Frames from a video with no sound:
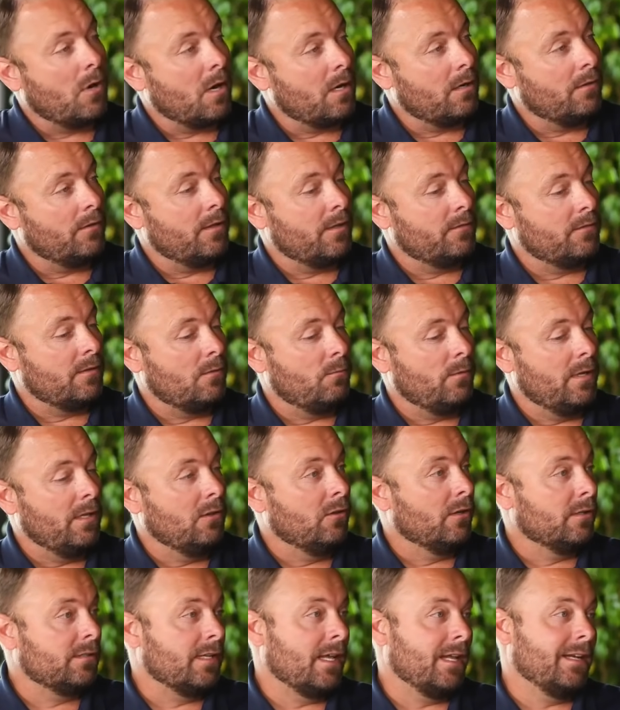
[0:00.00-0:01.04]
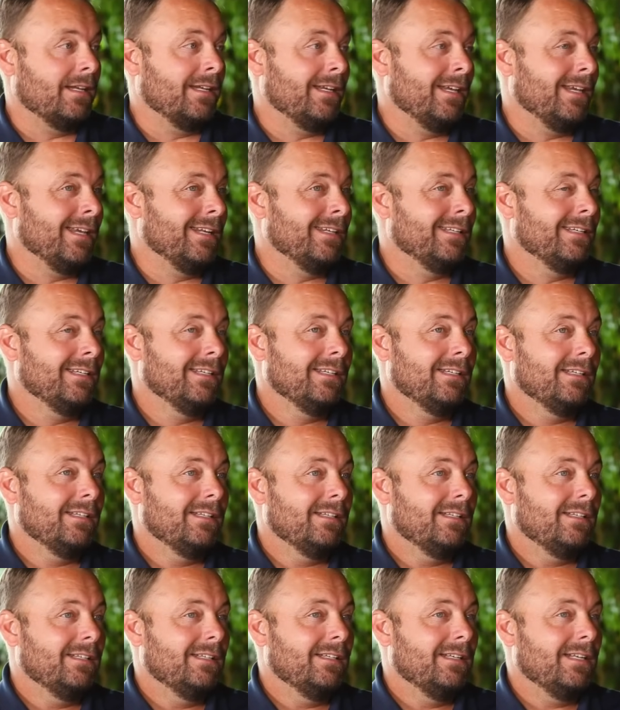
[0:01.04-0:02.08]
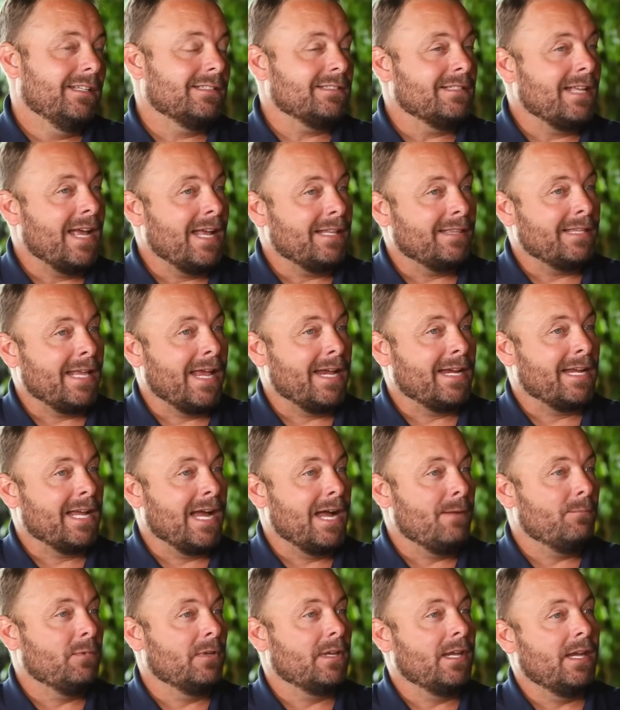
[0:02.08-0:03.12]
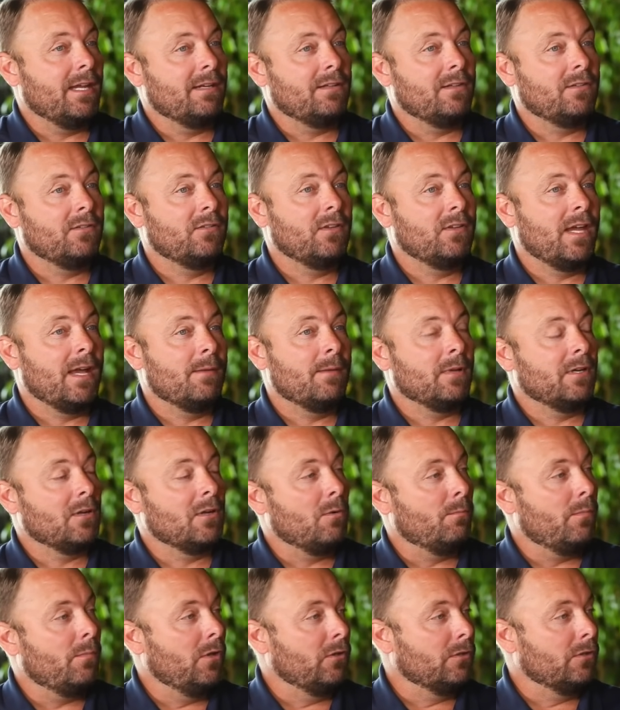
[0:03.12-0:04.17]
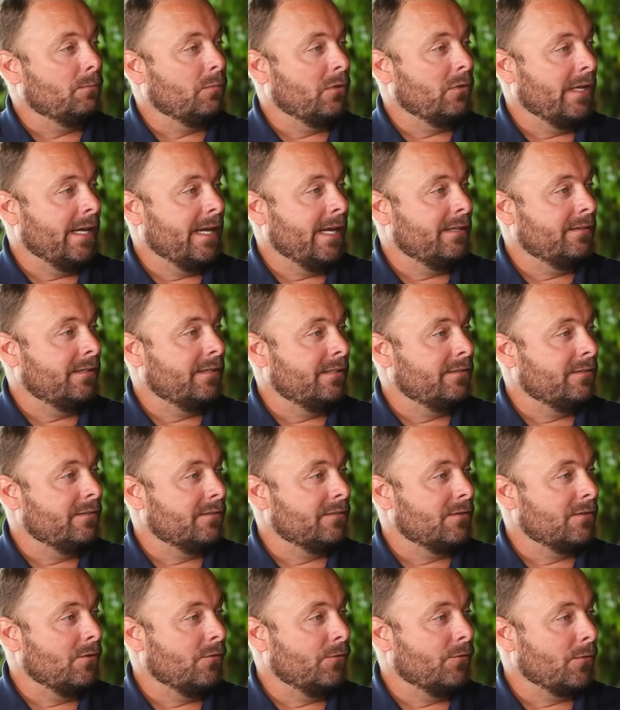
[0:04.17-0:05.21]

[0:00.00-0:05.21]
part of this that we looked at. Again, it's not that complicated to say, I'm going to go build a plant and then just go